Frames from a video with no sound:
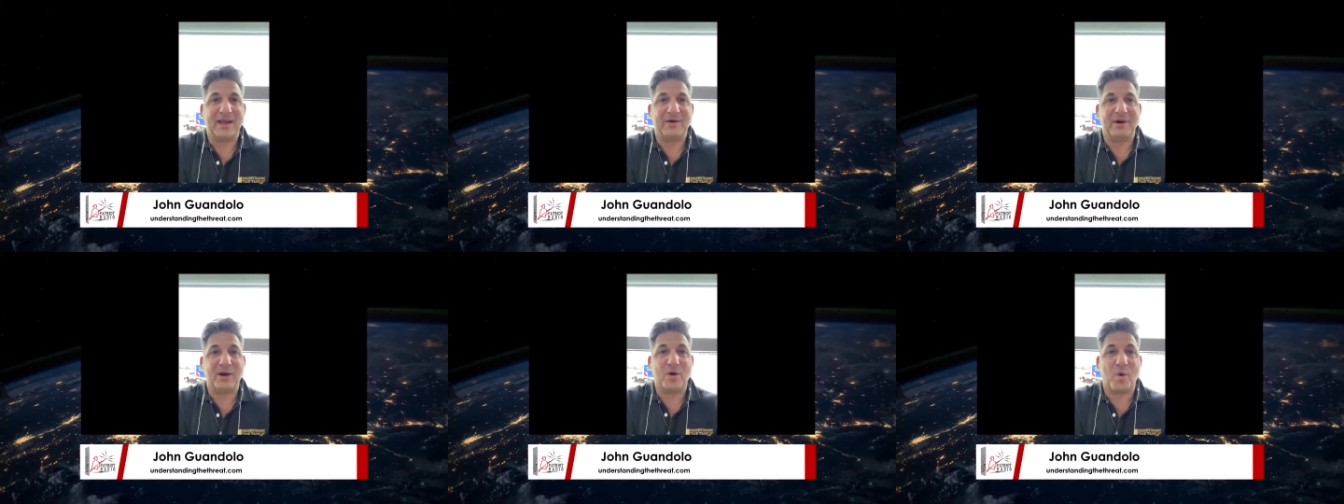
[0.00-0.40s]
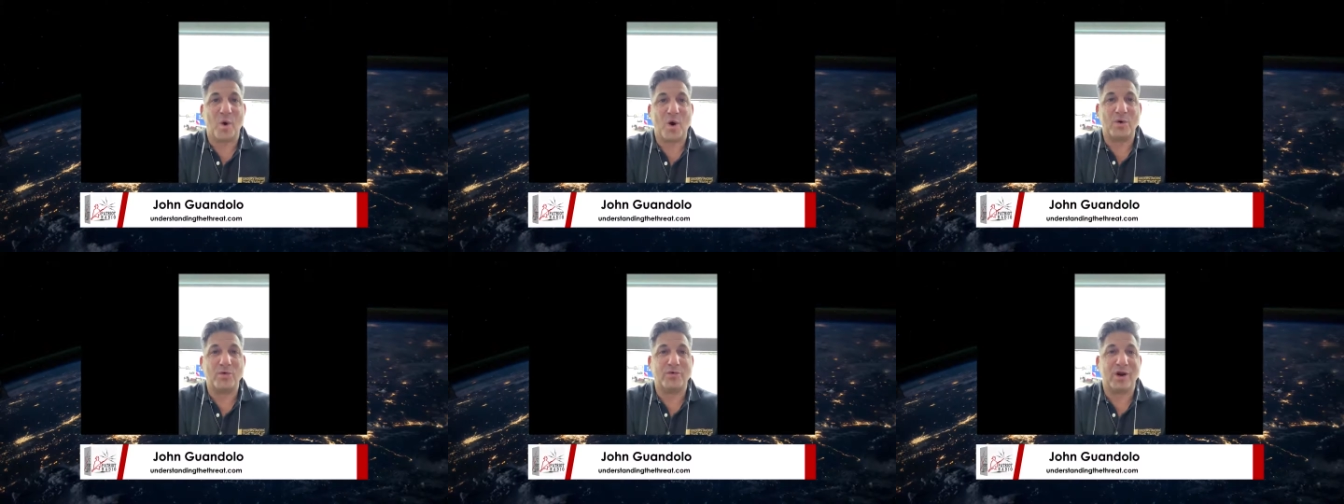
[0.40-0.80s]
the
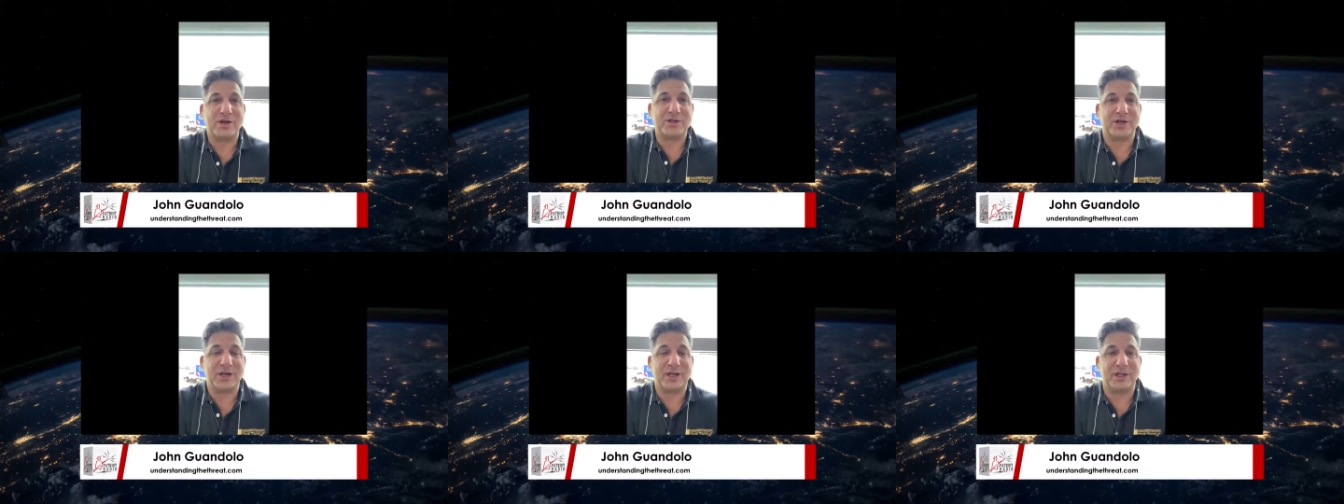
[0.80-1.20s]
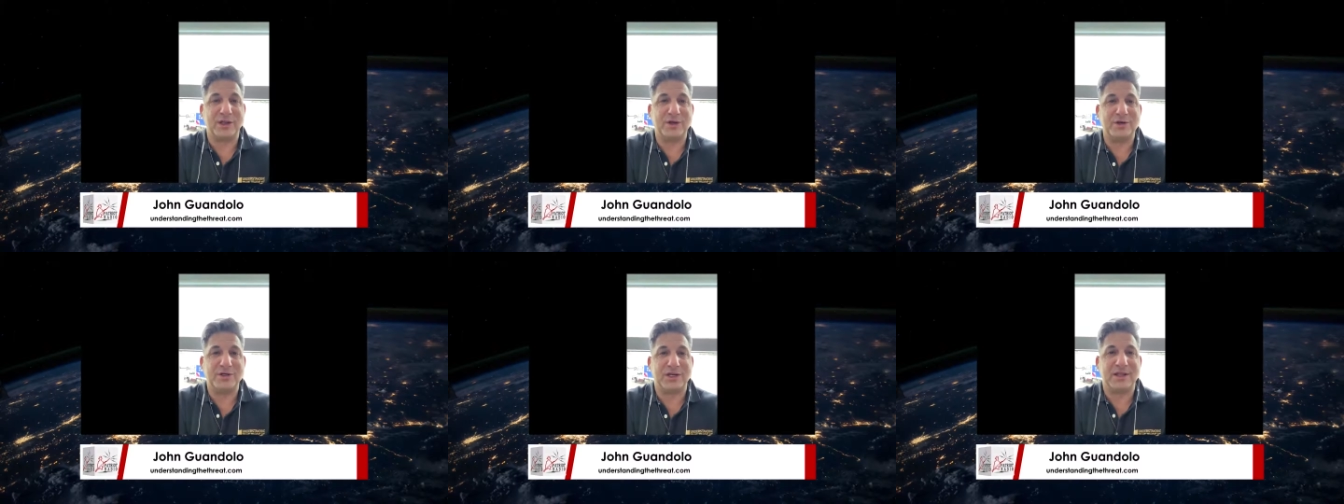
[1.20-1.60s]
quote, Russia
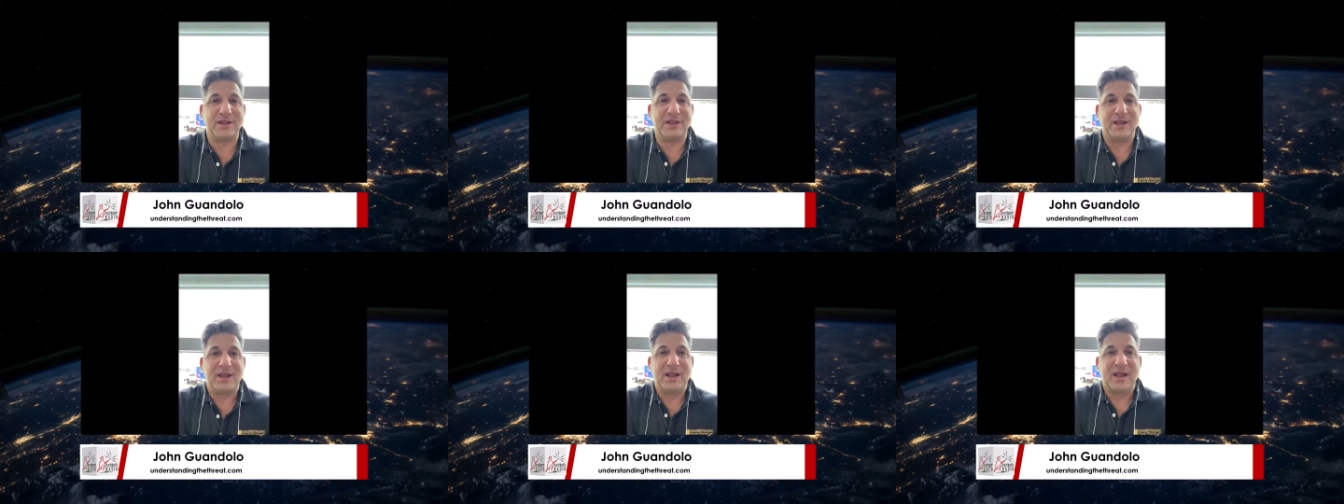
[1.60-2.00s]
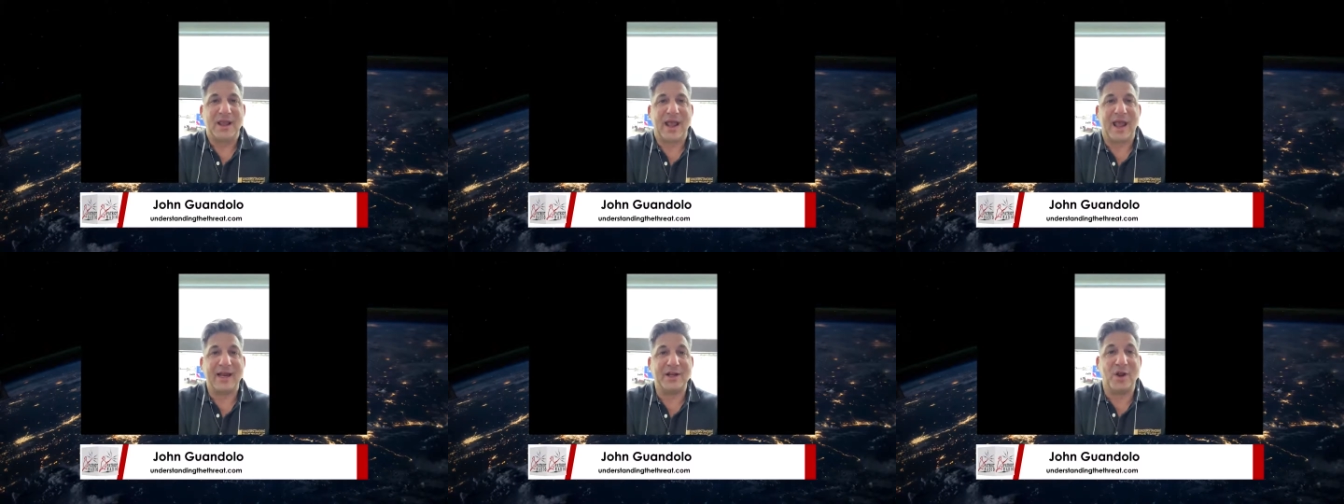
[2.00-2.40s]
collusion
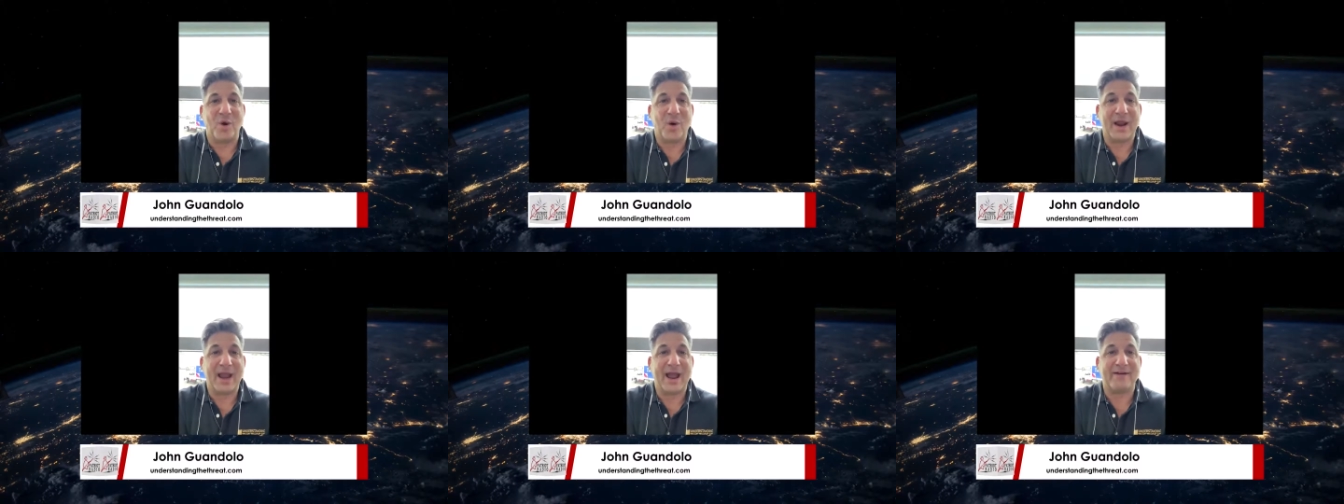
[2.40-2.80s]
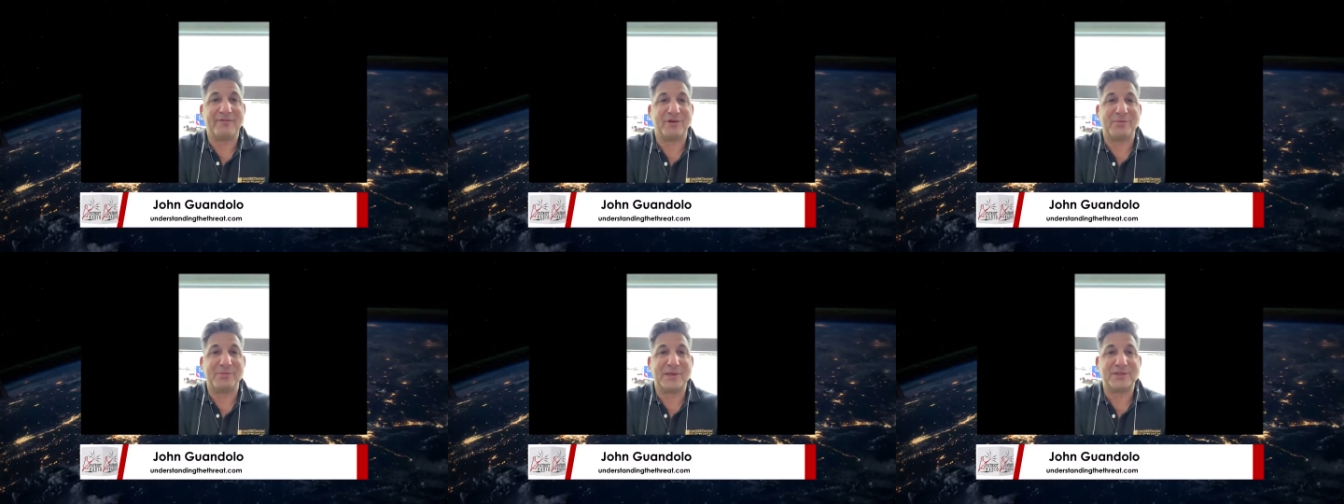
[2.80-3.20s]
and going
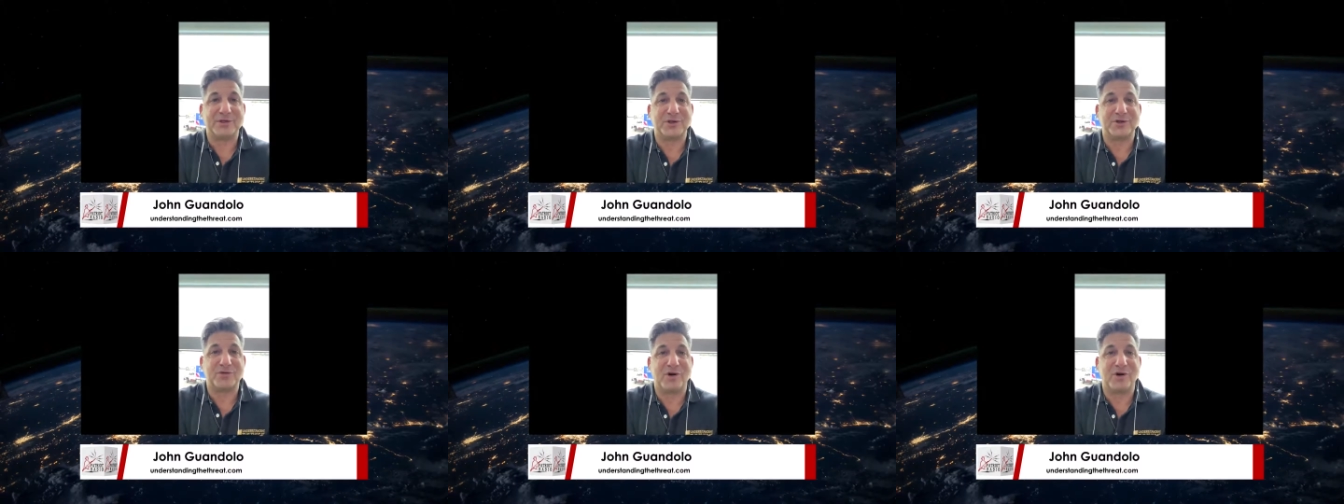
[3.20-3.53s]
after Mr.